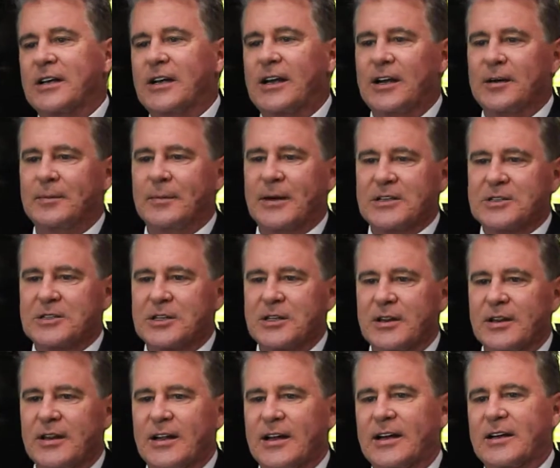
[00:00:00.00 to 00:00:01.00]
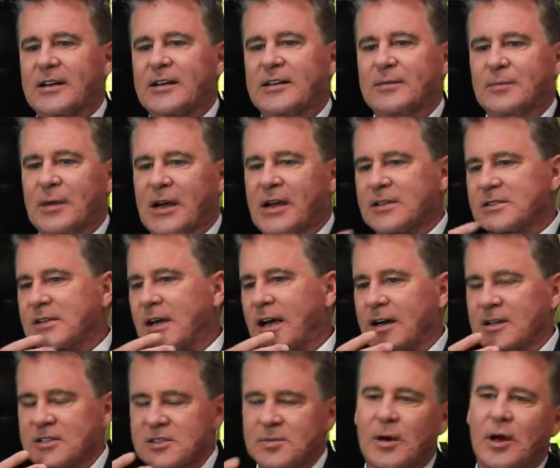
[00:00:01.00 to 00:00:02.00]
he had mentioned that because I
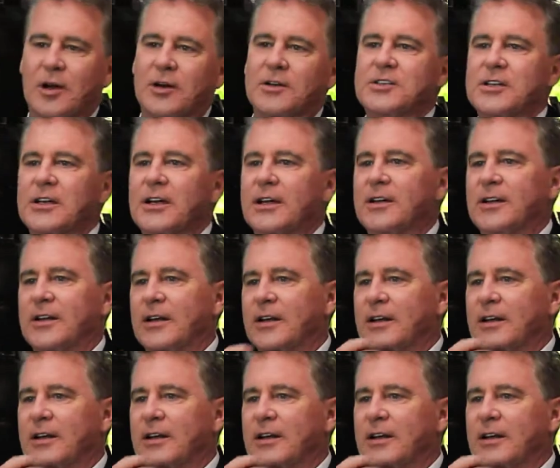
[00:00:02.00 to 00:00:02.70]
had a smaller chin,